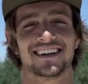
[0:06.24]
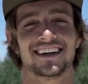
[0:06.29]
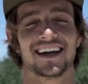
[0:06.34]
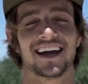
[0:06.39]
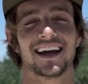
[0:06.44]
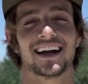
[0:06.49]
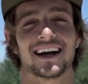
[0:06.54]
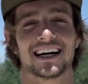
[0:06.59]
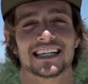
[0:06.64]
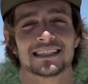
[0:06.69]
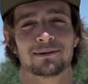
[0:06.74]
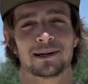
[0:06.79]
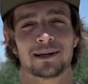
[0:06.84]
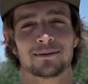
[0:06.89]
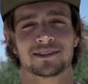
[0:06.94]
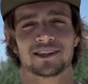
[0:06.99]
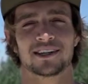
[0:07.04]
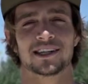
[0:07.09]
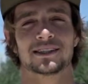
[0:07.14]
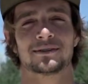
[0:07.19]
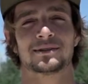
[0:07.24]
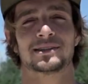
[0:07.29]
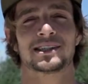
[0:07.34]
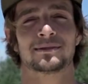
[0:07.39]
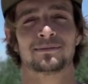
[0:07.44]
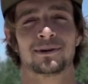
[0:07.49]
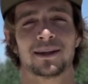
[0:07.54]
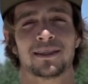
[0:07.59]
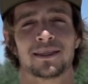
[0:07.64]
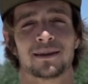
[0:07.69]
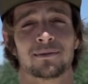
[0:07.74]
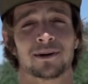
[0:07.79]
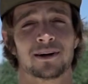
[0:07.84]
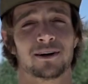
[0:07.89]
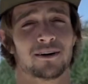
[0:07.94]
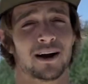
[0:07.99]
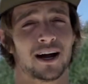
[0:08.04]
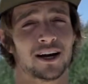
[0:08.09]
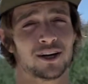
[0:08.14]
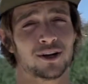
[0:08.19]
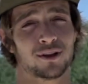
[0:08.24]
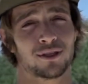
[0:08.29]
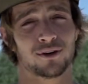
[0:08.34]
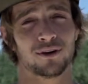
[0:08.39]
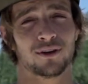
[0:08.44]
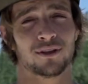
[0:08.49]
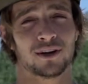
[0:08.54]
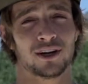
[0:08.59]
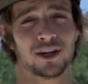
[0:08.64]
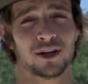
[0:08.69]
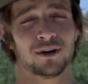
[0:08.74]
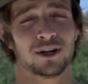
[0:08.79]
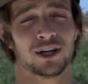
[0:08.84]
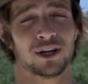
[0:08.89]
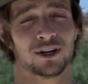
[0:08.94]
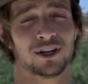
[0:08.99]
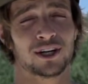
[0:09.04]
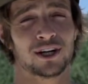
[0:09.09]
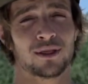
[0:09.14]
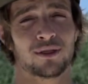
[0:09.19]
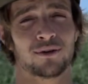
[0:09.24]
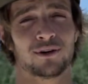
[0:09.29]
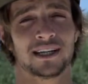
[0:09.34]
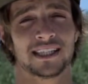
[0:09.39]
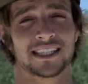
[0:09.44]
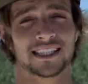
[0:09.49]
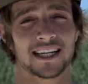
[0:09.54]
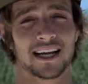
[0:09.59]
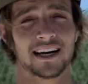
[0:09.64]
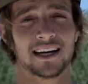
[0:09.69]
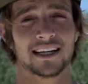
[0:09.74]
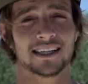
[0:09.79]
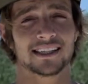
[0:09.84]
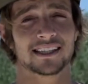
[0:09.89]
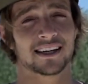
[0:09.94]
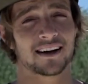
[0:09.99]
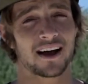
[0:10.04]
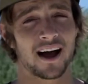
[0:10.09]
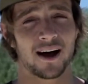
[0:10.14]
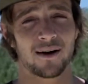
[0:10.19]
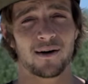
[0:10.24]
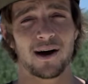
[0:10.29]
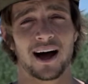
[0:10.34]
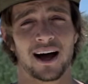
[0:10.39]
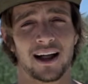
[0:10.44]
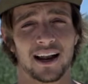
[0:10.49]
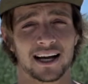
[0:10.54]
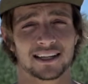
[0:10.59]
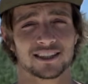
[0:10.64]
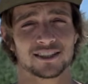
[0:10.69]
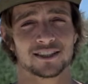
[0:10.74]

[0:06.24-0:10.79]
Hey guys, my name is Oswald Smith. I'm going to run you through the new Union 3 settings on how I like